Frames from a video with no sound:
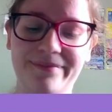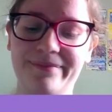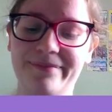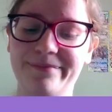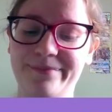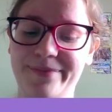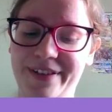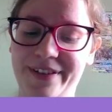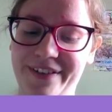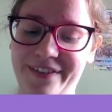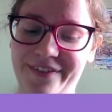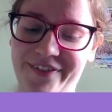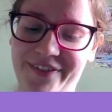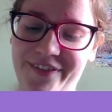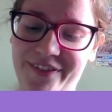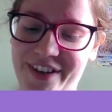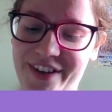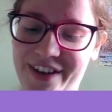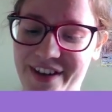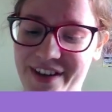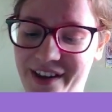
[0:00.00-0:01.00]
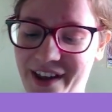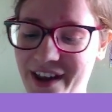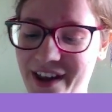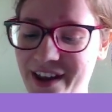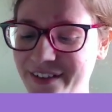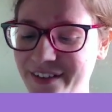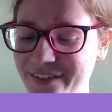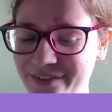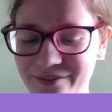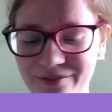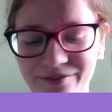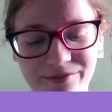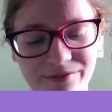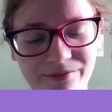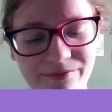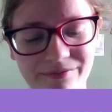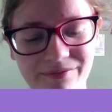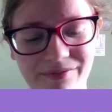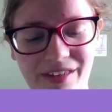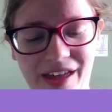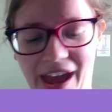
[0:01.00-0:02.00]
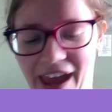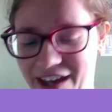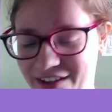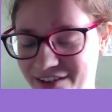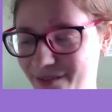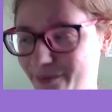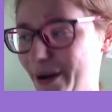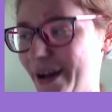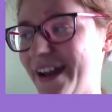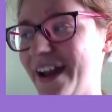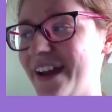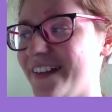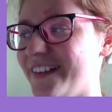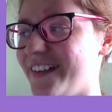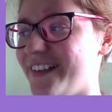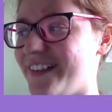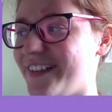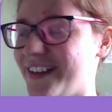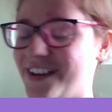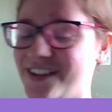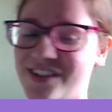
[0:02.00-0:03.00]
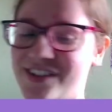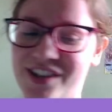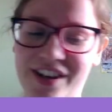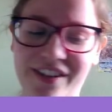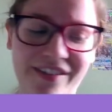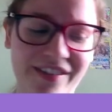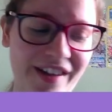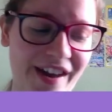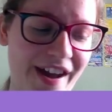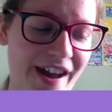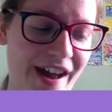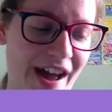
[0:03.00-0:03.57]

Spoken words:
But again, 80 by 80 stitches